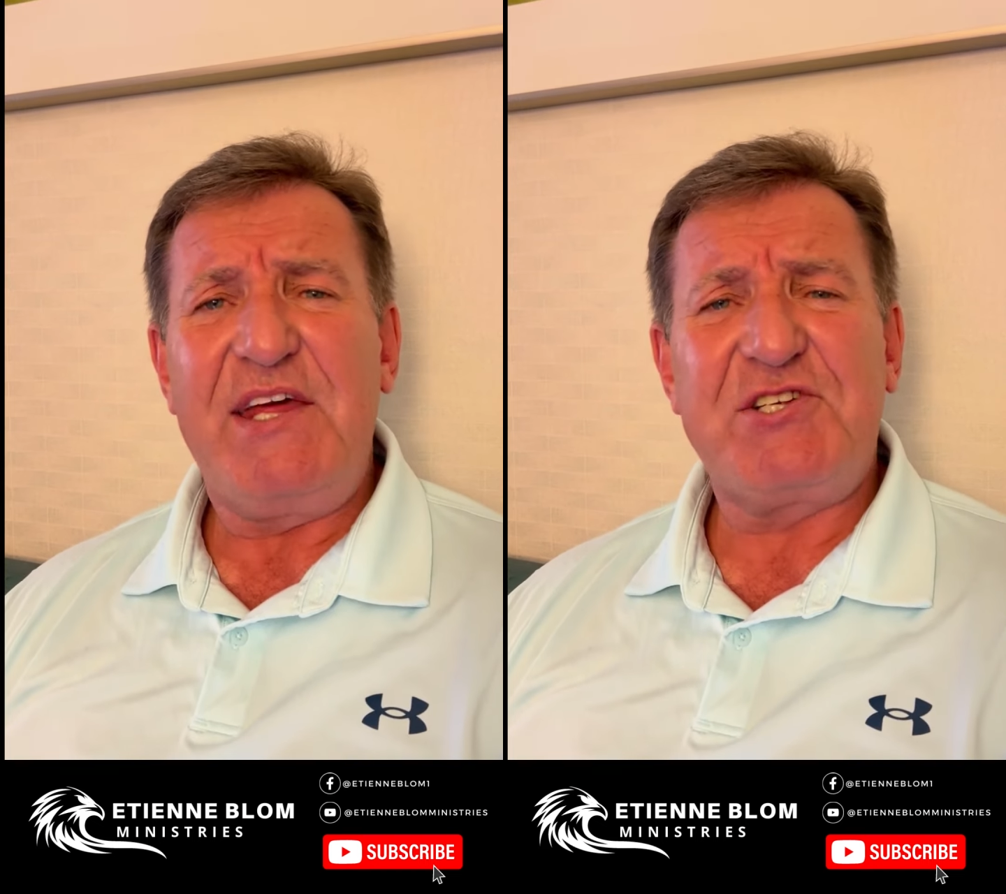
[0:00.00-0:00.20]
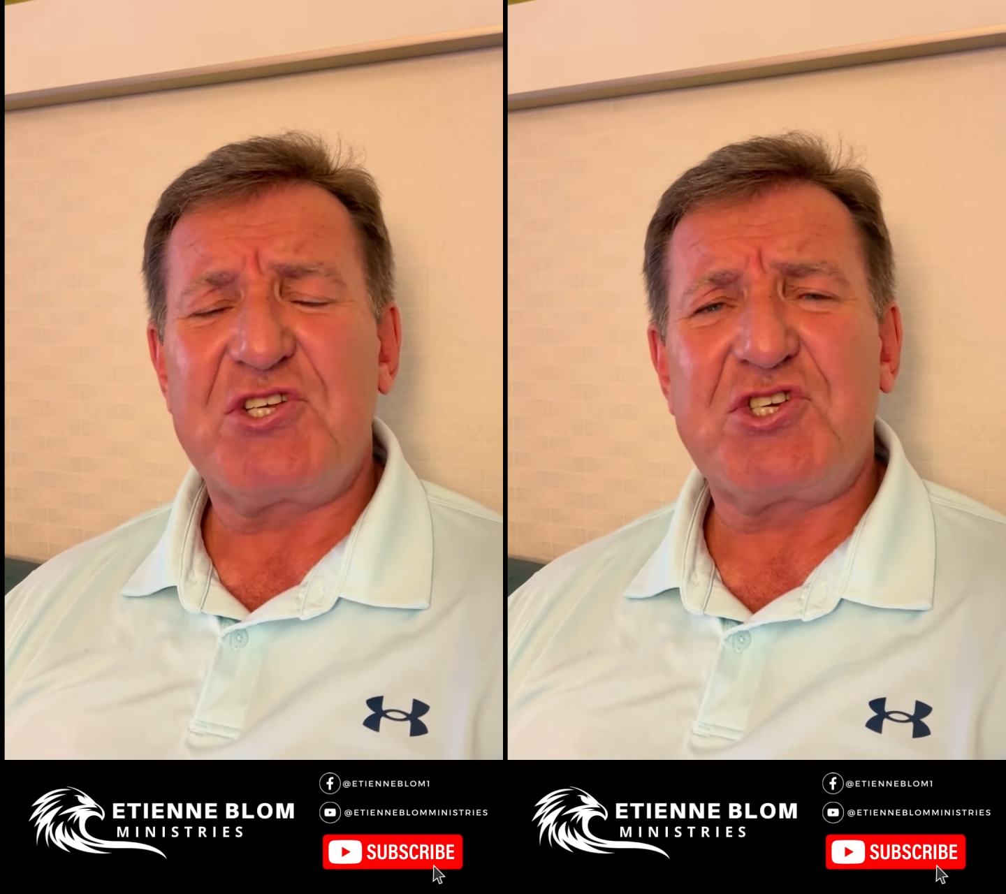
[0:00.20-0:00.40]

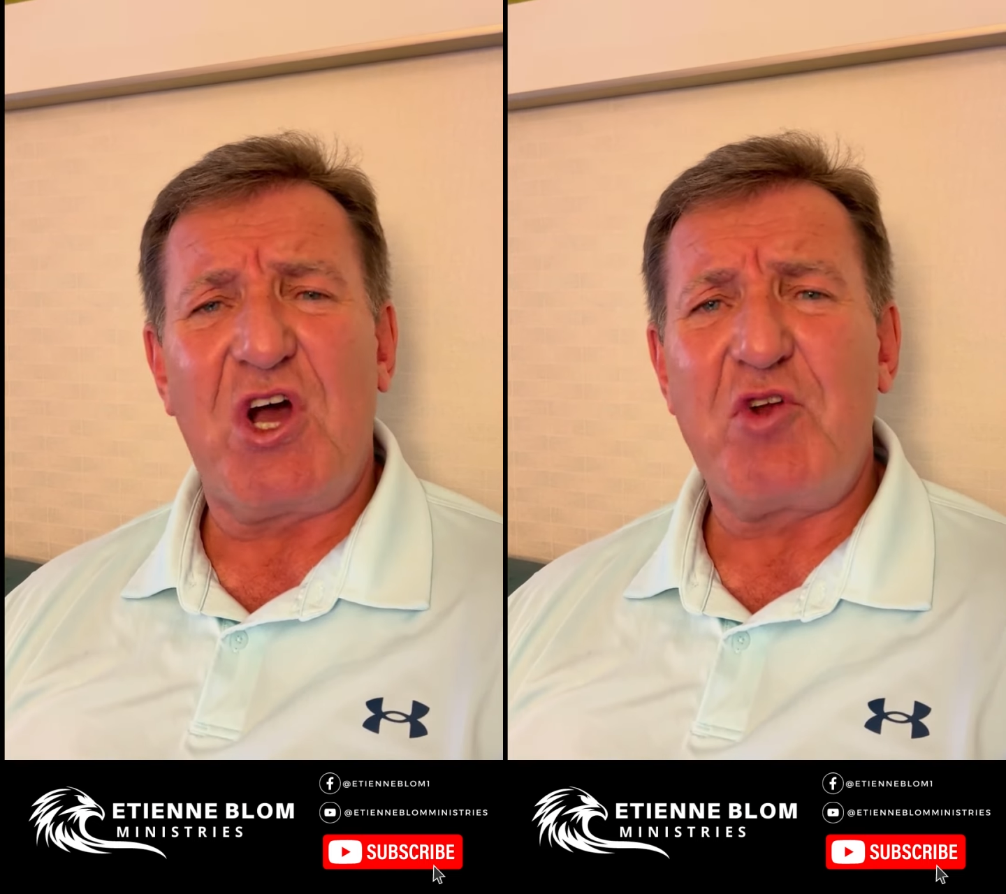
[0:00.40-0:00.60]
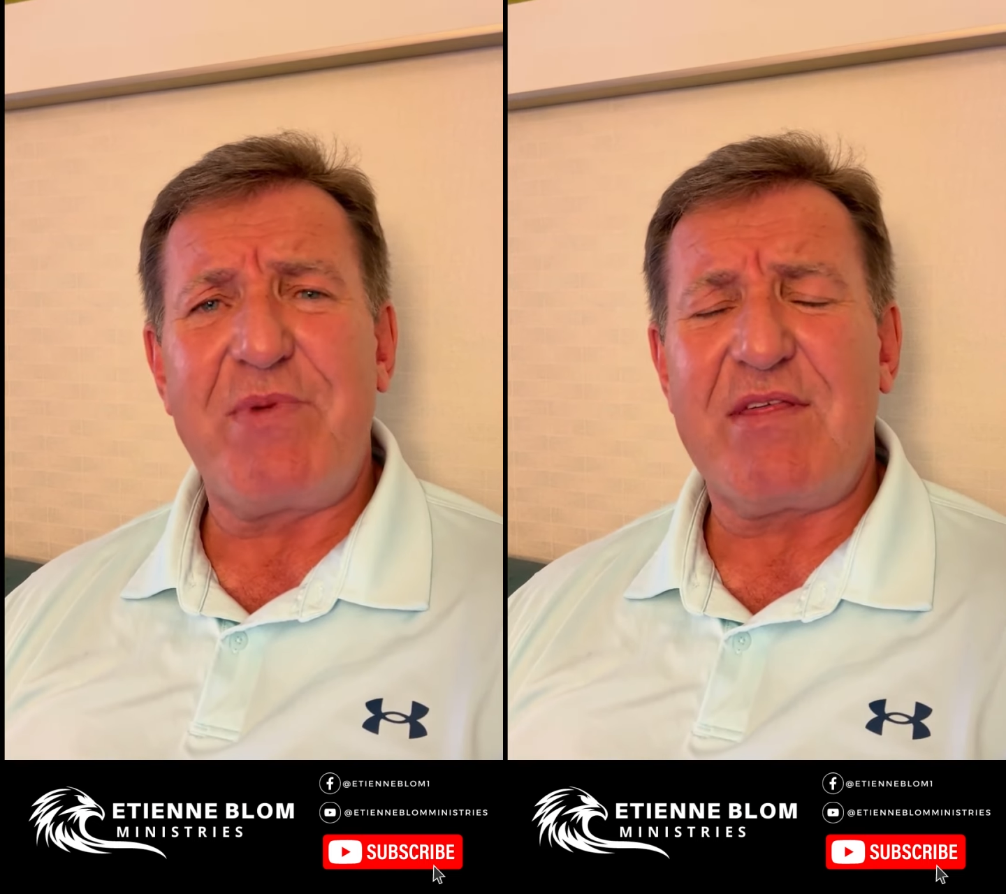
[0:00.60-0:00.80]
he just
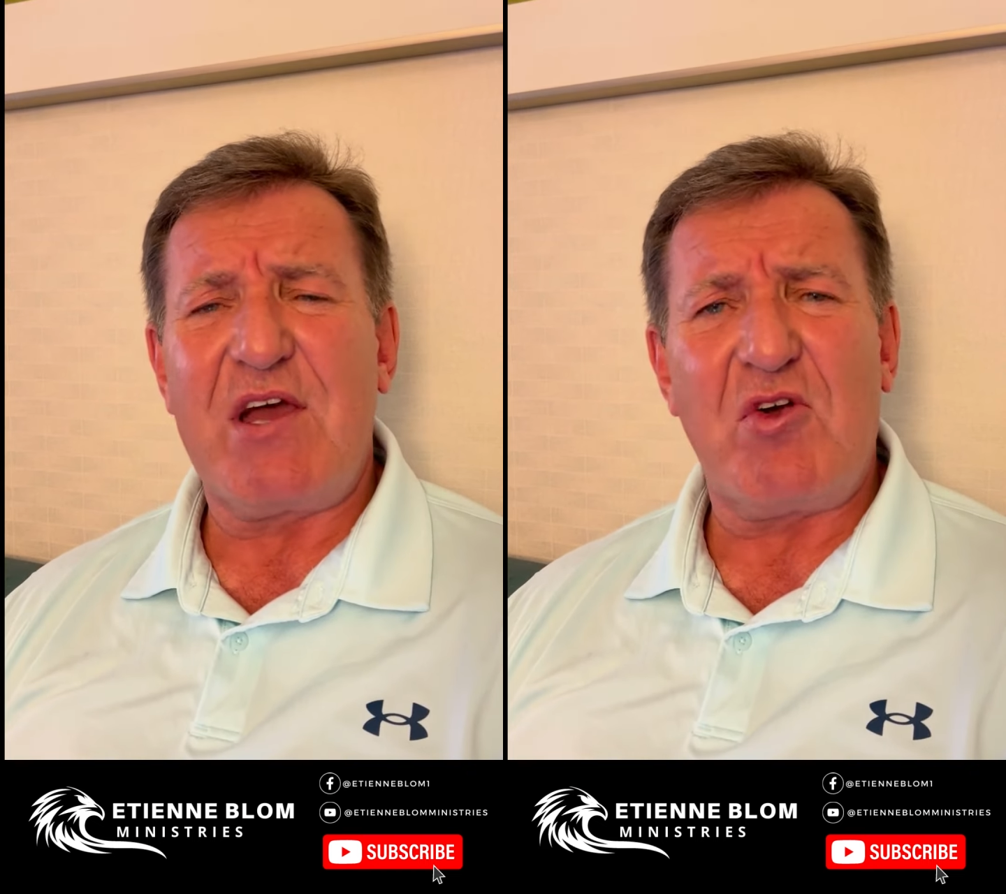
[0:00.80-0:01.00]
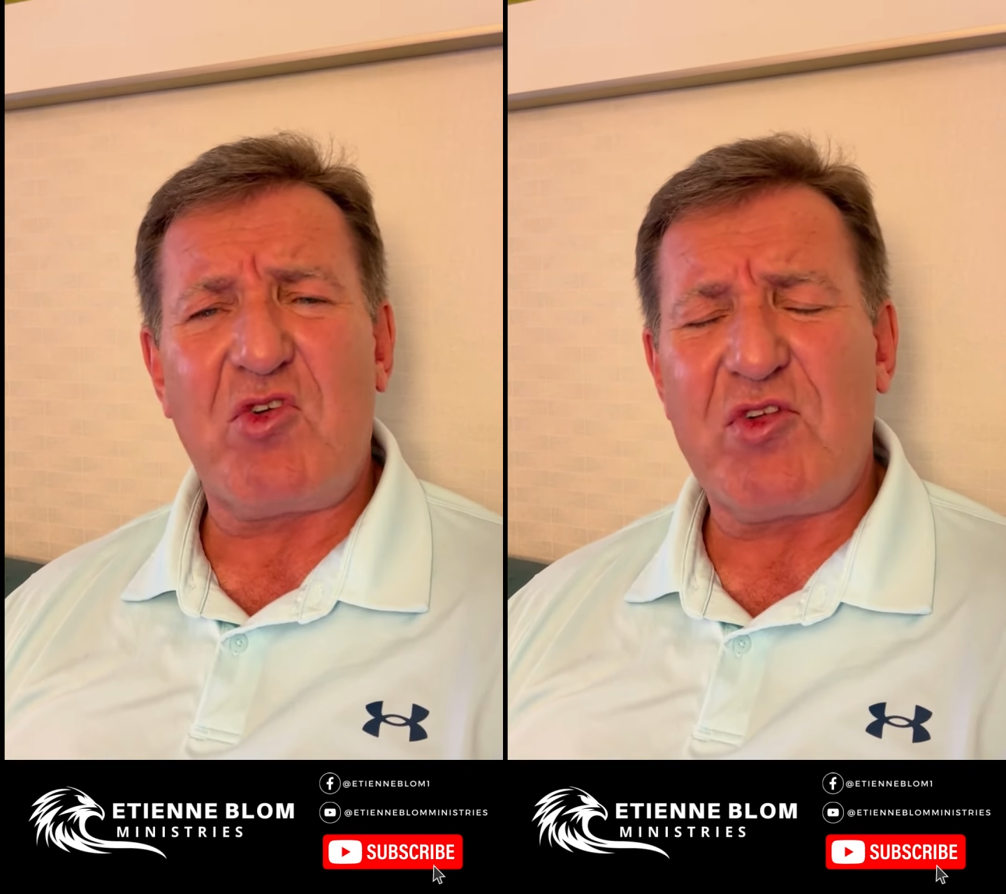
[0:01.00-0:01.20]
showed me
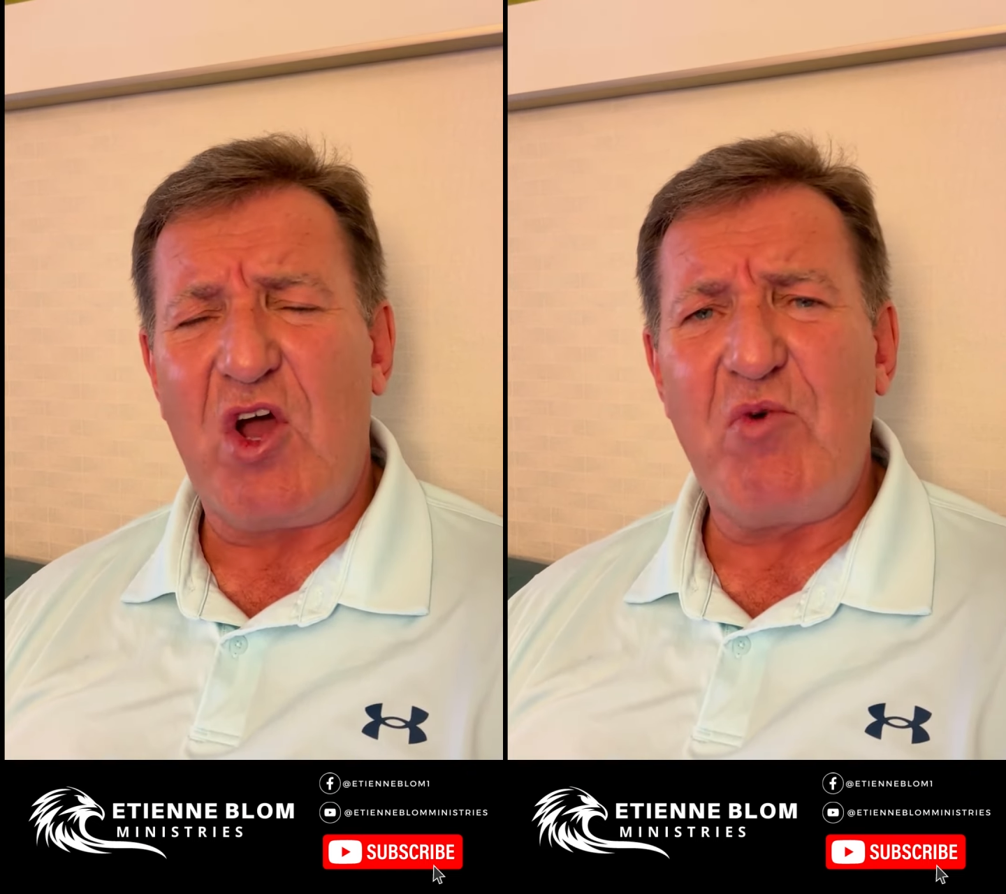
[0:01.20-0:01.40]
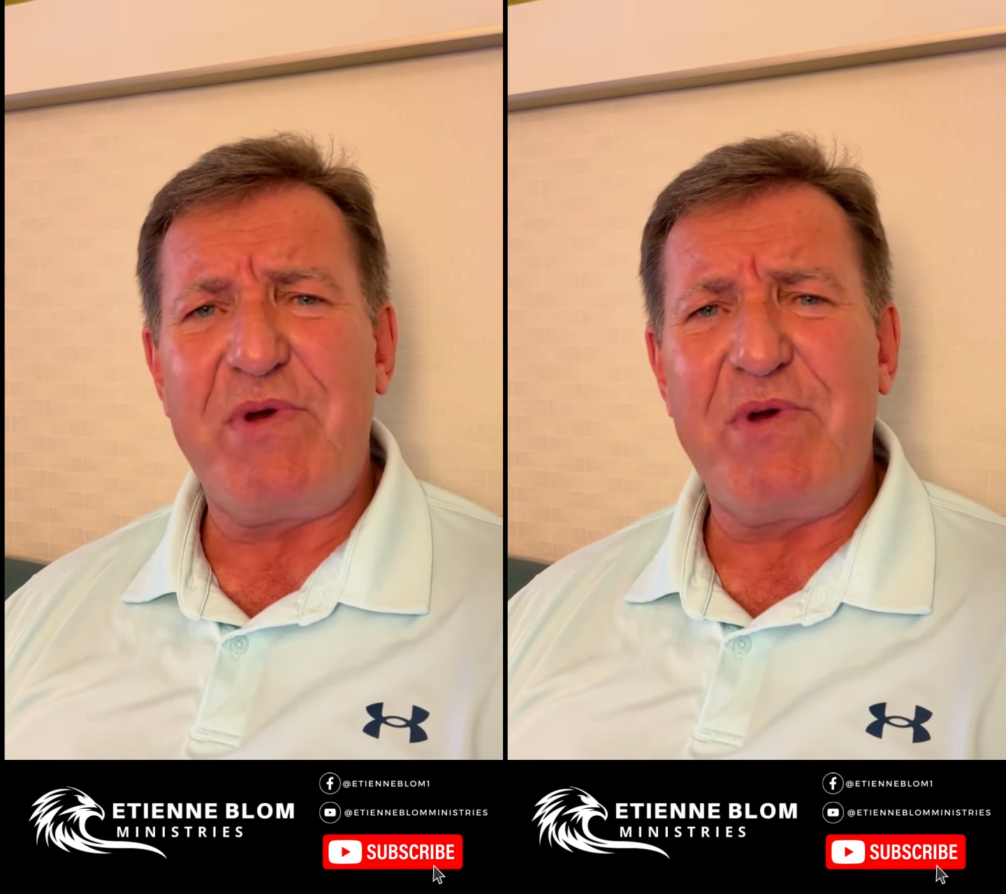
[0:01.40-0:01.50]
there are so